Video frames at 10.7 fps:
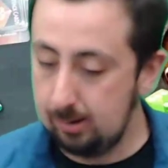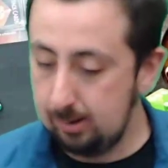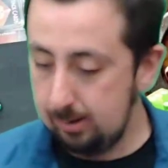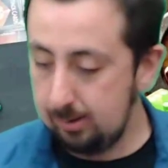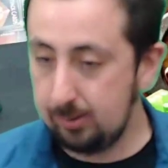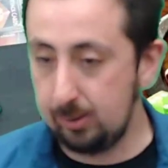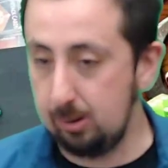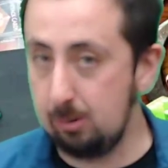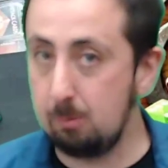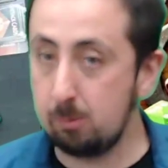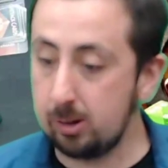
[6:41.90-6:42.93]

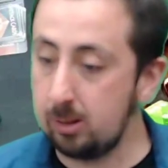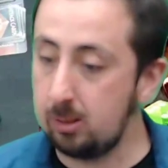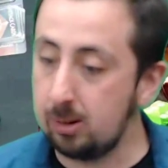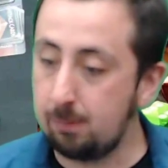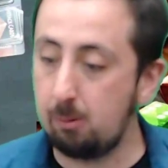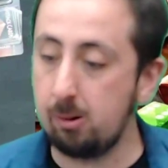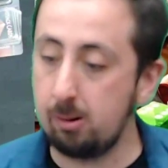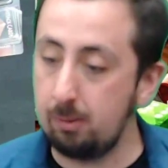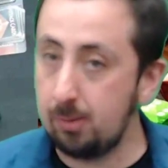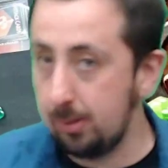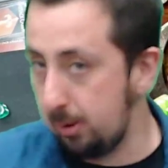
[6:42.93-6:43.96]
So we're going to look for
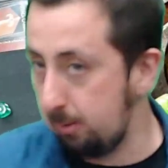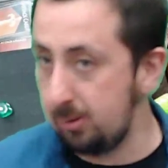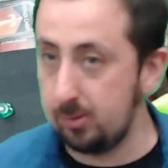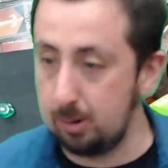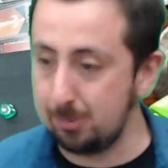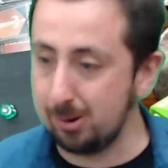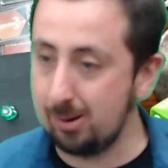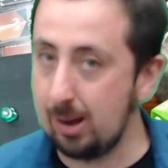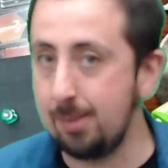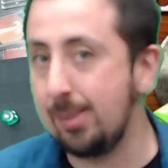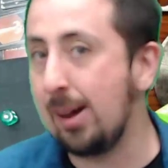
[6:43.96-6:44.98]
the lowest number,
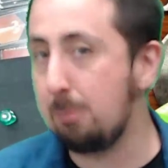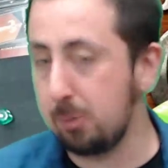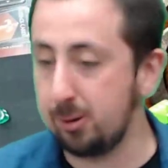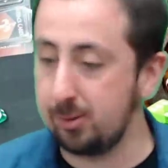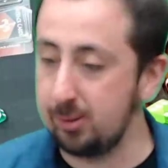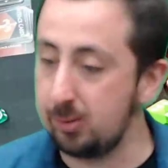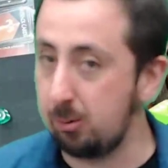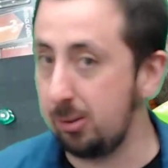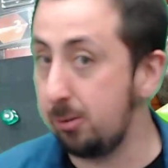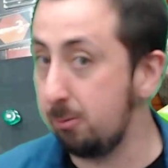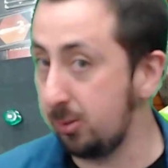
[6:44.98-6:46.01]
and that person is going
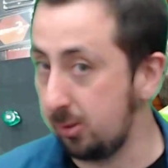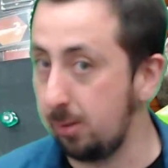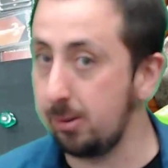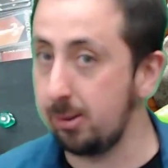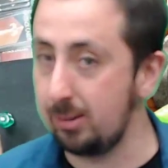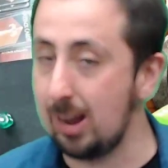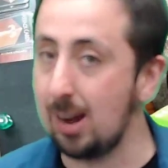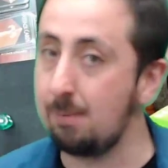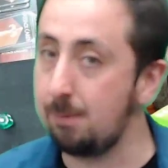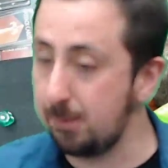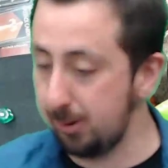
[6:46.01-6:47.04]
to resolve their attack
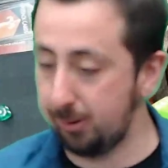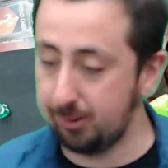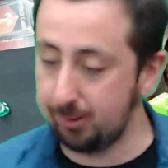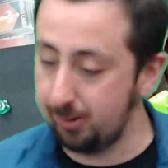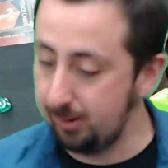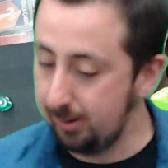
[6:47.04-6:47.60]
first.